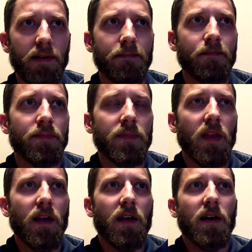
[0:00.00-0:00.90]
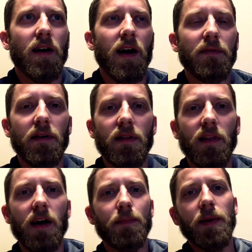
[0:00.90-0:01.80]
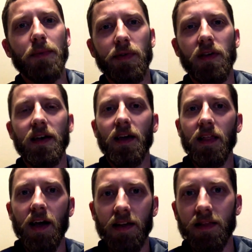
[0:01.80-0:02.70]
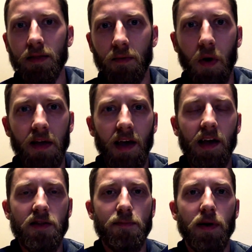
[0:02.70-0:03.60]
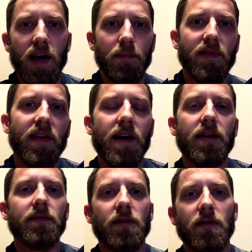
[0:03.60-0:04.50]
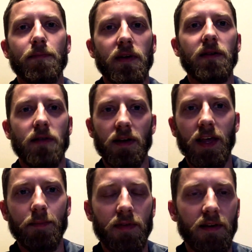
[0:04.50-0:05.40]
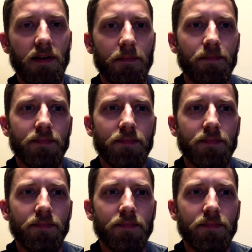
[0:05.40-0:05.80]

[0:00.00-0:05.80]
And I've heard a lot of people say they like the way the H-pipe sounds because it keeps it